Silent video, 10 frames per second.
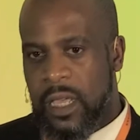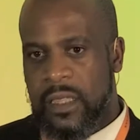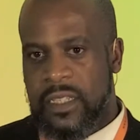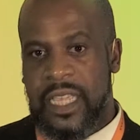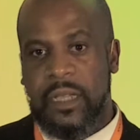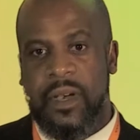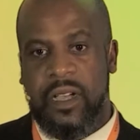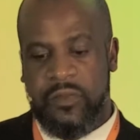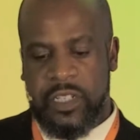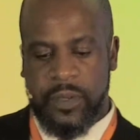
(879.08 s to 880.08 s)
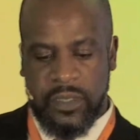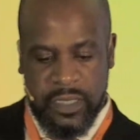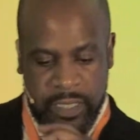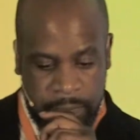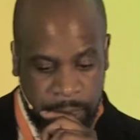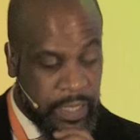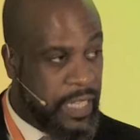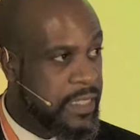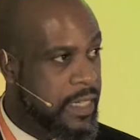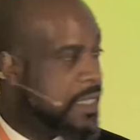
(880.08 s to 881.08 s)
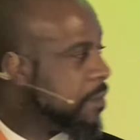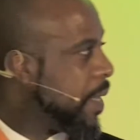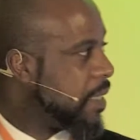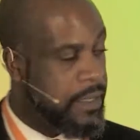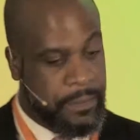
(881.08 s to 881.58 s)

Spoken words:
The second part of the response is to listen better.